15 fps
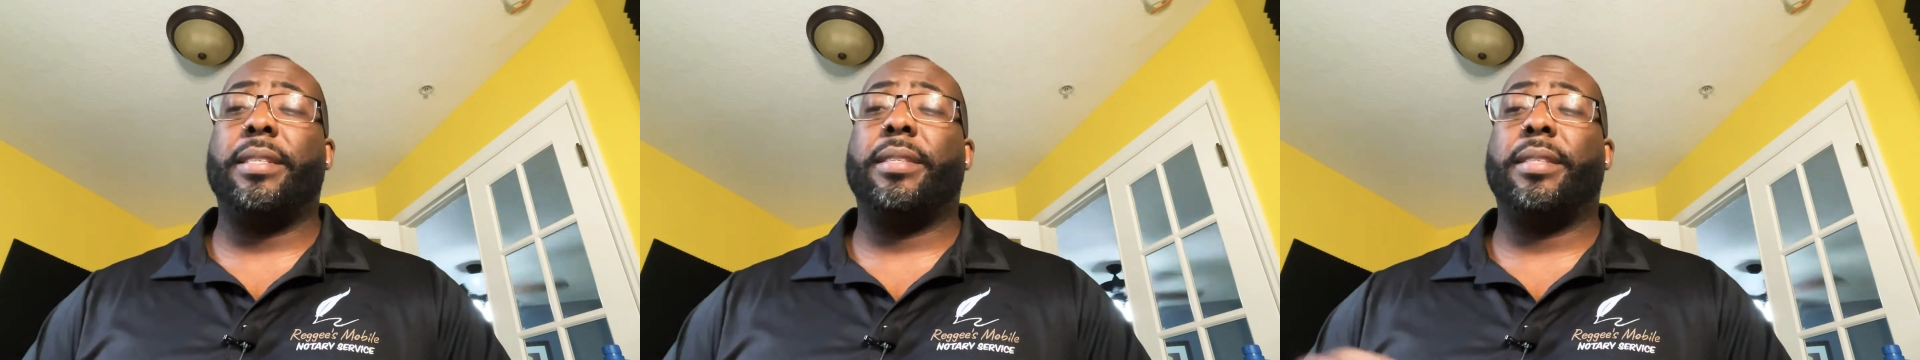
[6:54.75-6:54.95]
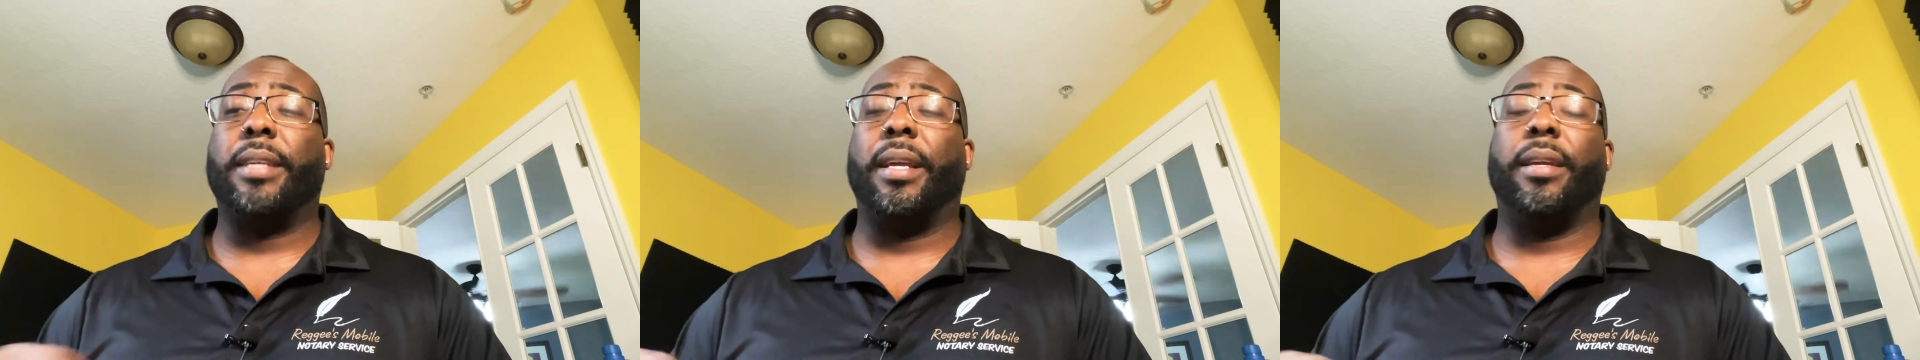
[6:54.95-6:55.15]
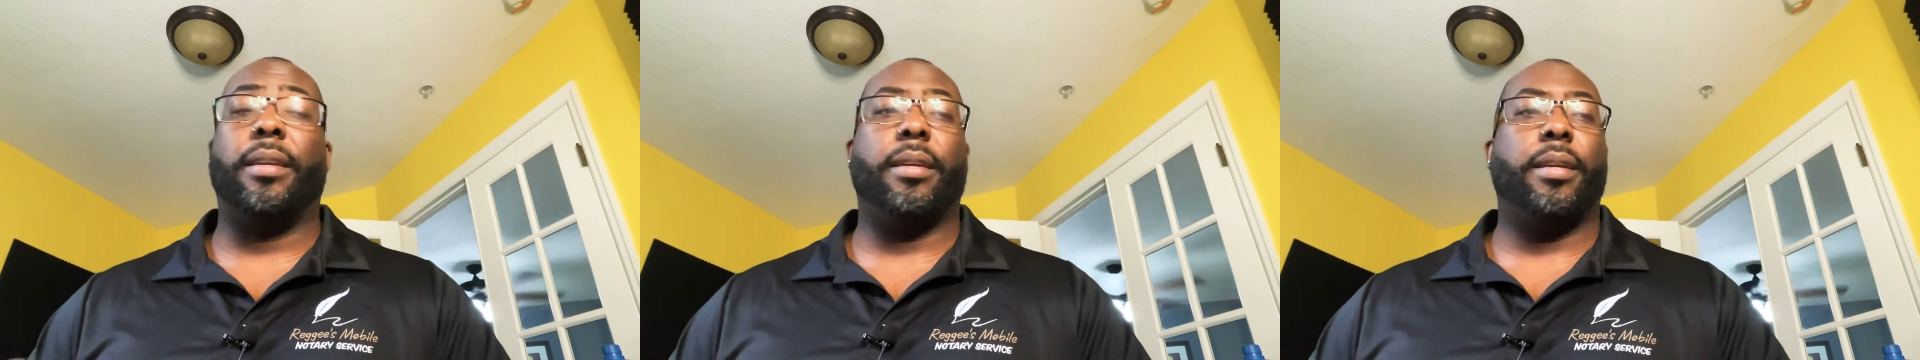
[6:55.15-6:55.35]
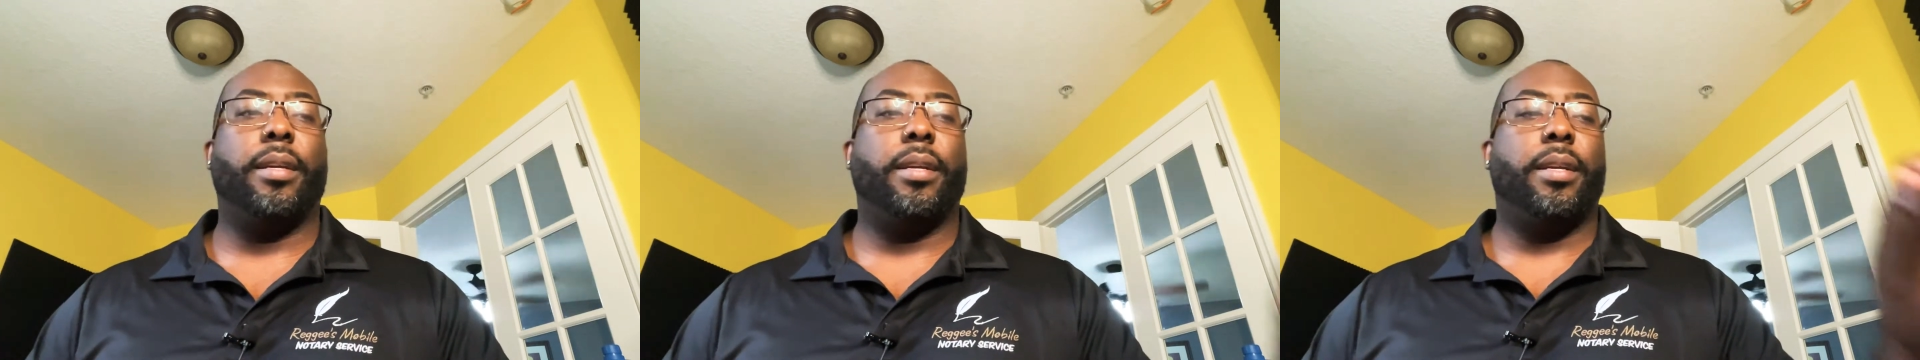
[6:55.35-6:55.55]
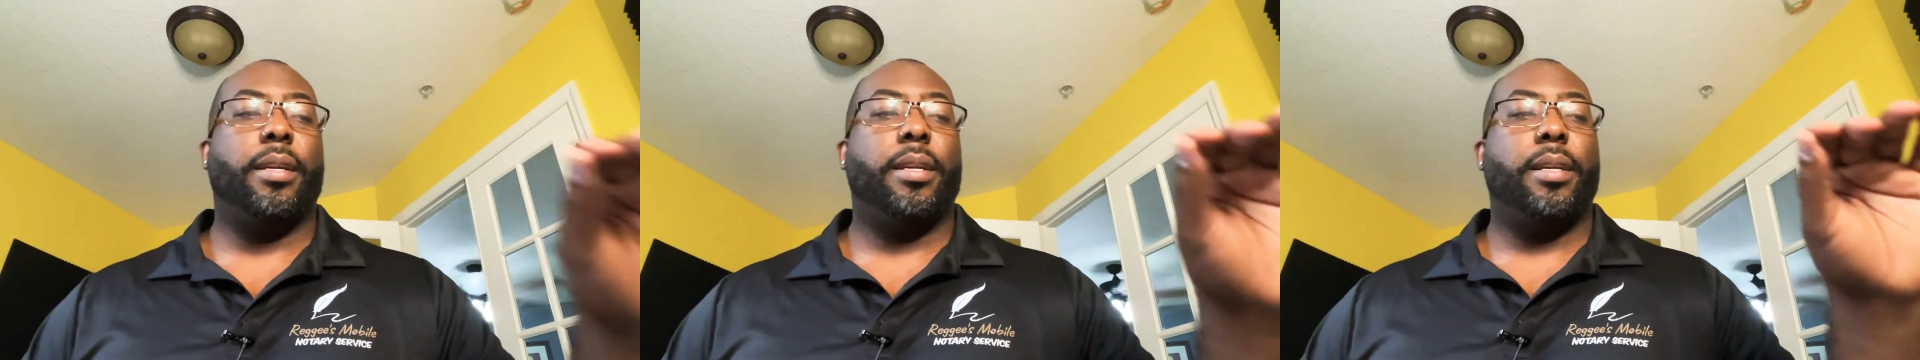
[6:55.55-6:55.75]
sit.
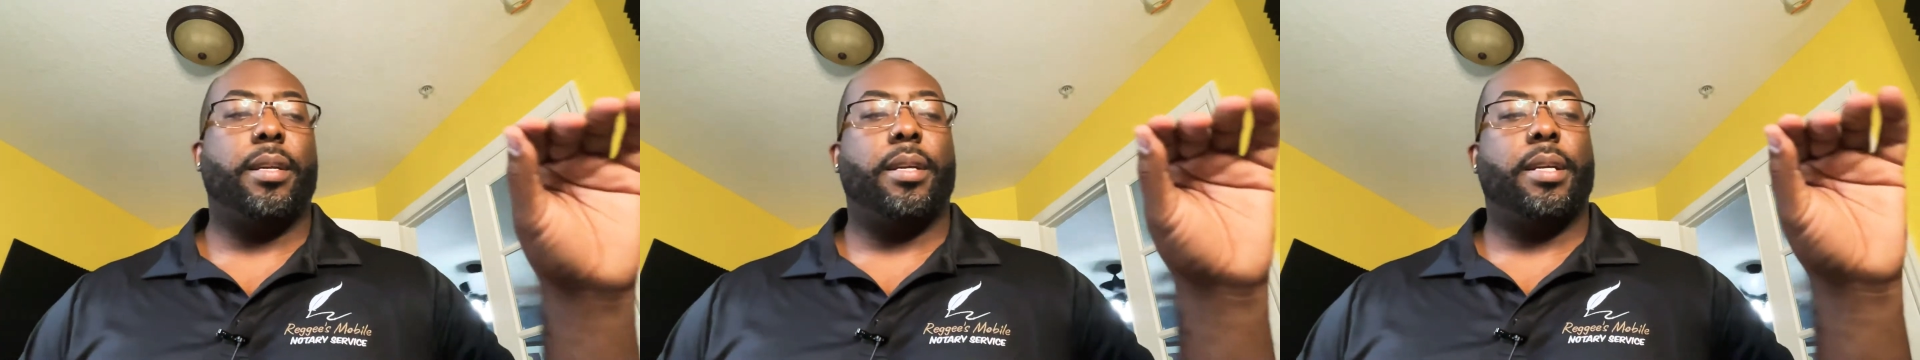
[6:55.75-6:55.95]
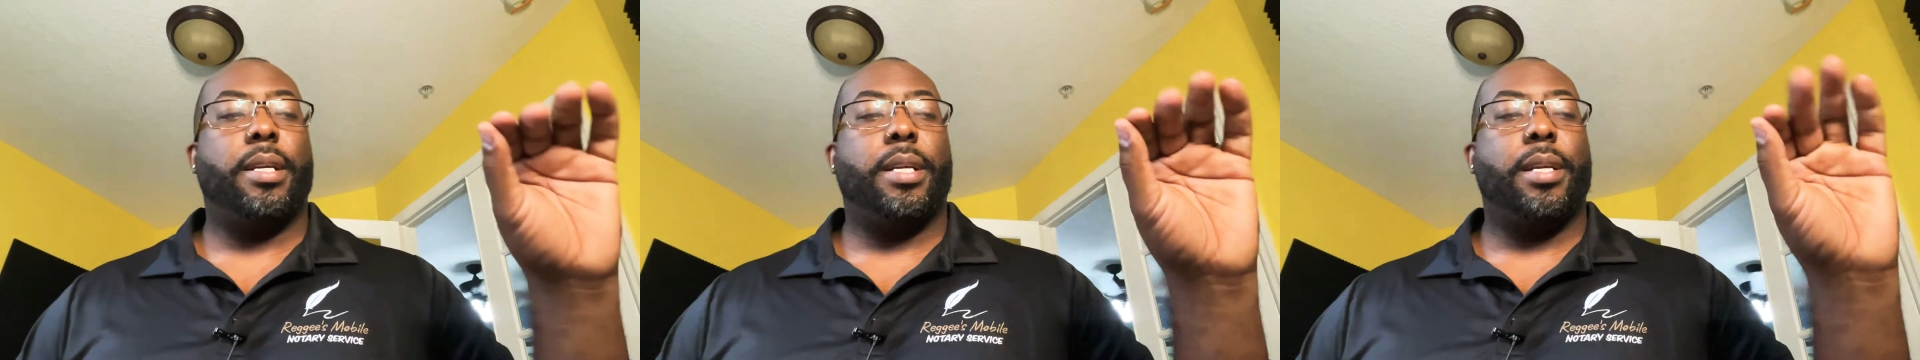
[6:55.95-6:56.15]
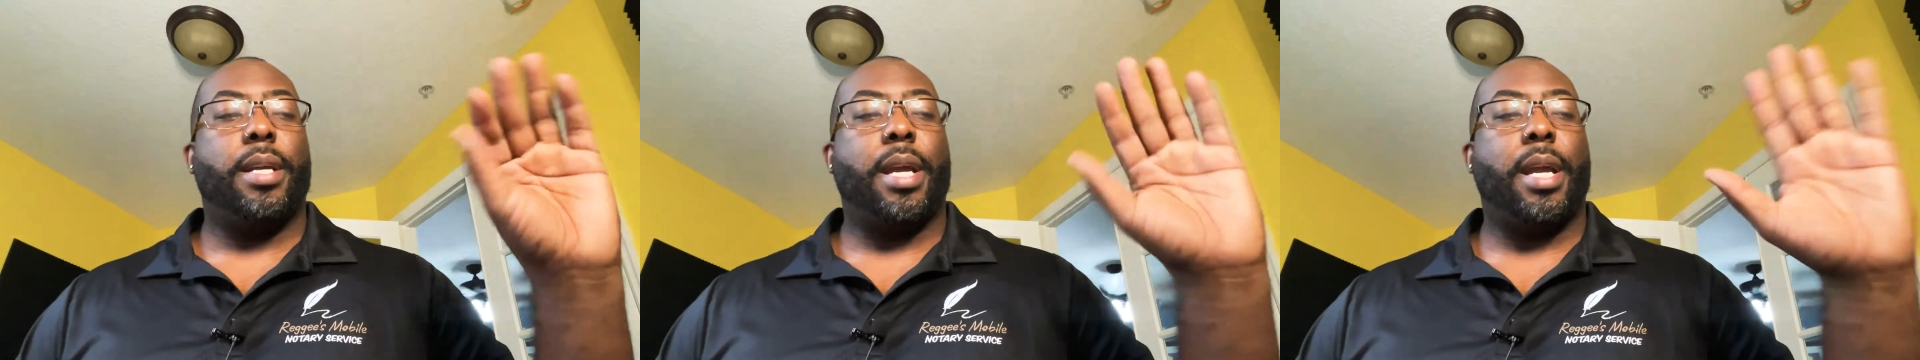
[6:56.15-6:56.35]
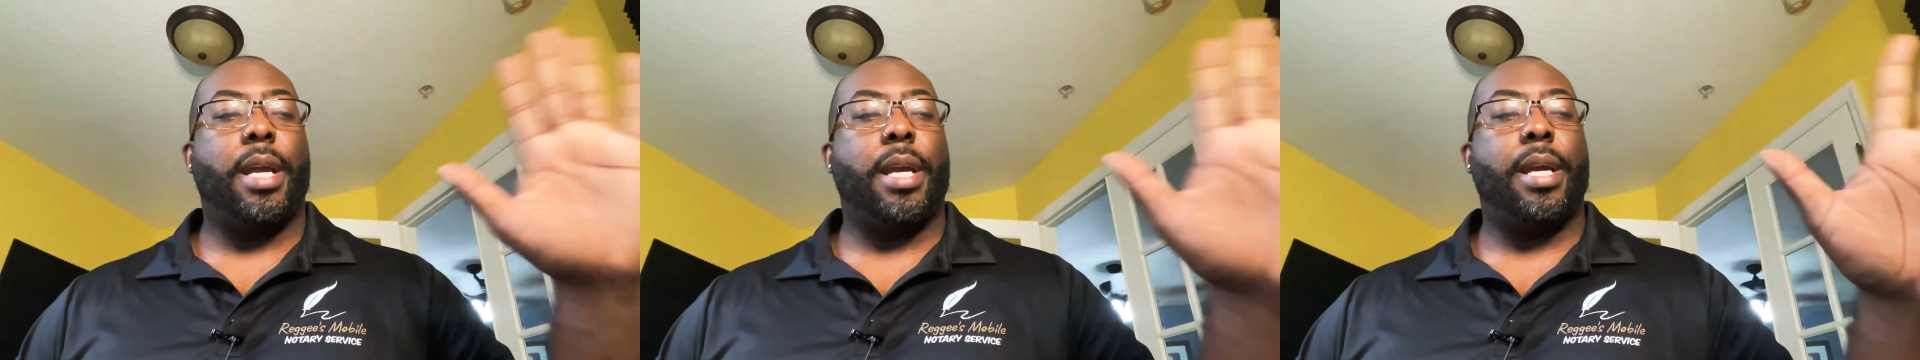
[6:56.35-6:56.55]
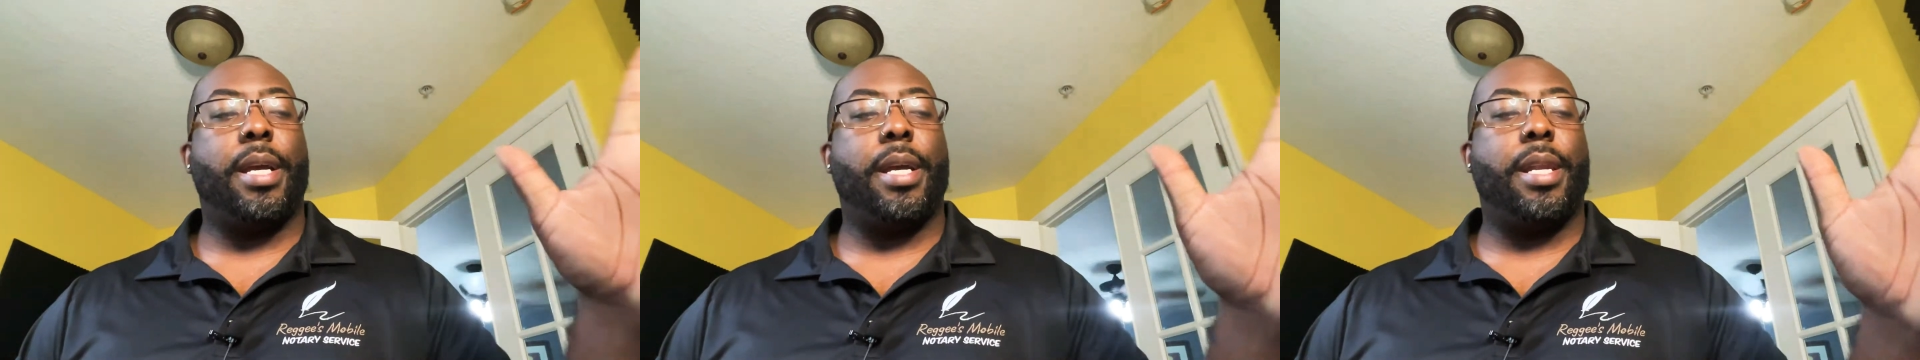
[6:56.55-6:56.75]

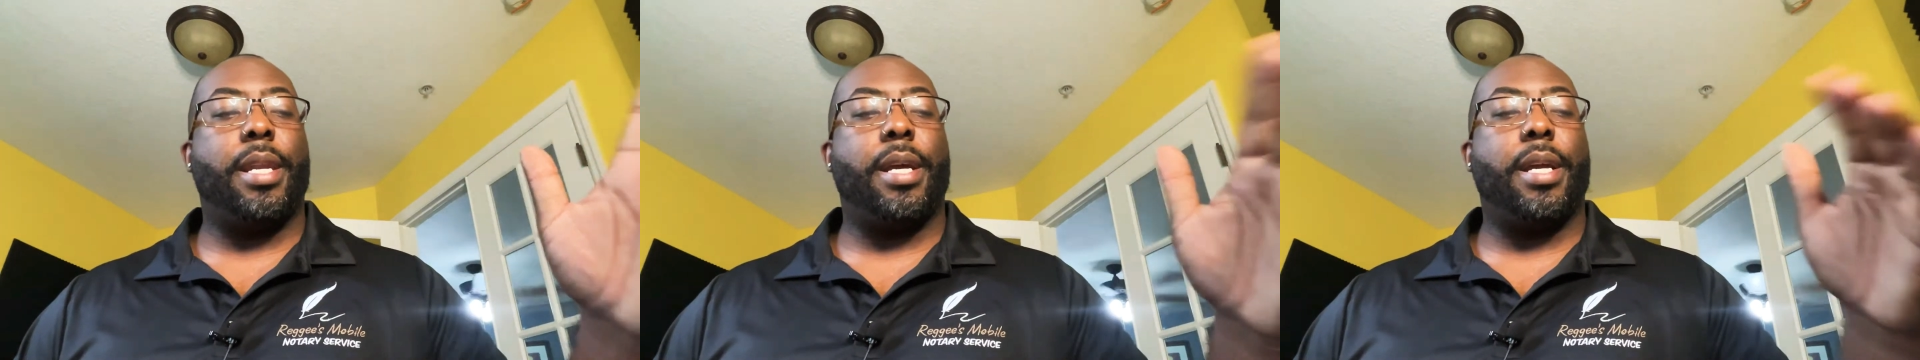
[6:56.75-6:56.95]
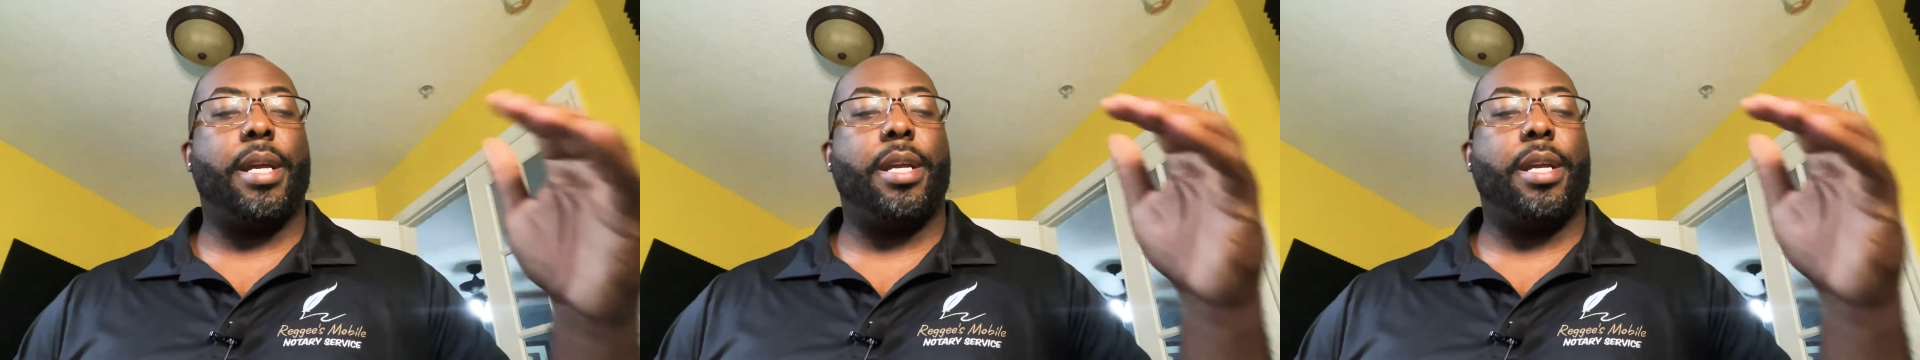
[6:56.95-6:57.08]
And,